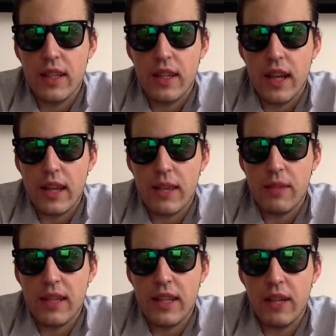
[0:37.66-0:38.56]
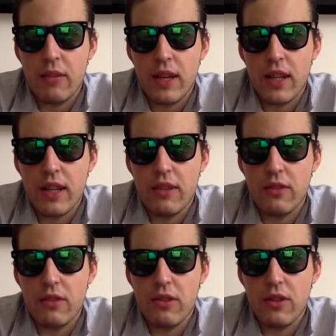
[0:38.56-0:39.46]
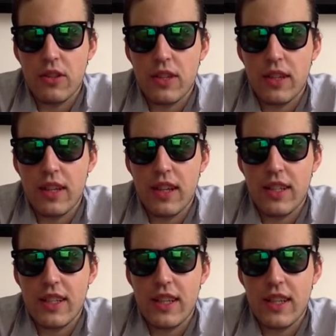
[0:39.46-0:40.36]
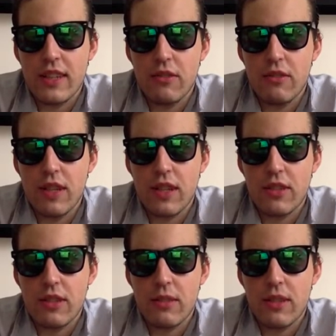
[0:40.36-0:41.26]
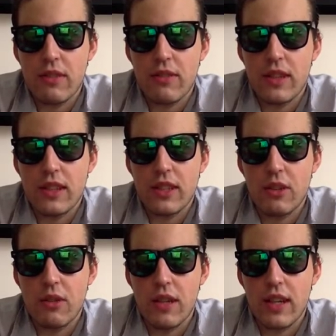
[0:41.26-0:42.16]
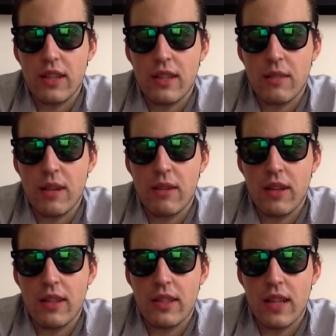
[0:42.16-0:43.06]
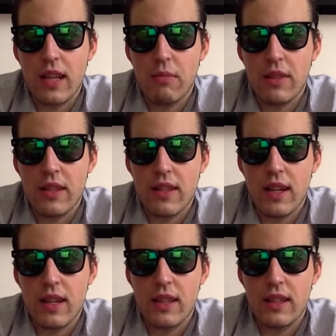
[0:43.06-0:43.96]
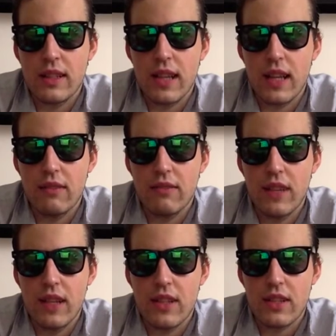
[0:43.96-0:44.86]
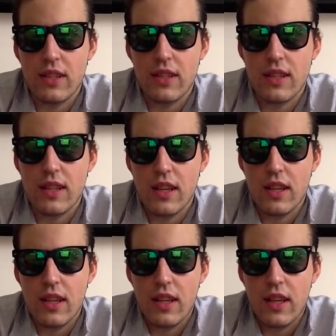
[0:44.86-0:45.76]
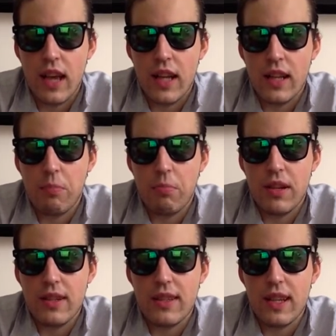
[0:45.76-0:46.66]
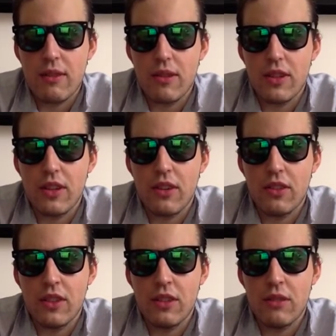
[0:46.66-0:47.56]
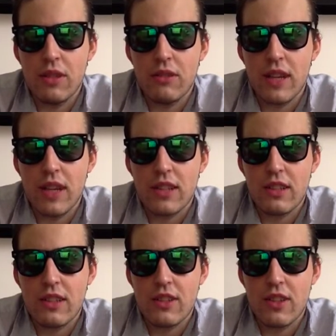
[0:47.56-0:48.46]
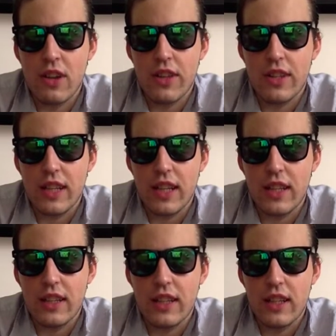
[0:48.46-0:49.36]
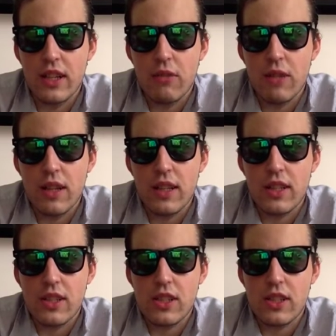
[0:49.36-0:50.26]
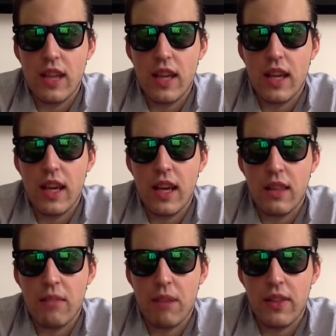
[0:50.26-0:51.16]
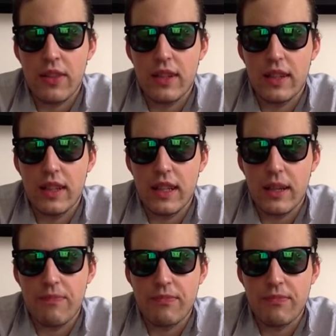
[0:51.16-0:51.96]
At the beginning, well, of course, uh, Gajeel and Juvia screams at the fact that Touka somehow has a tail, but then suddenly the tail vanishes and it appears they were the only one who actually saw the tail. Well, they and Panther Lily.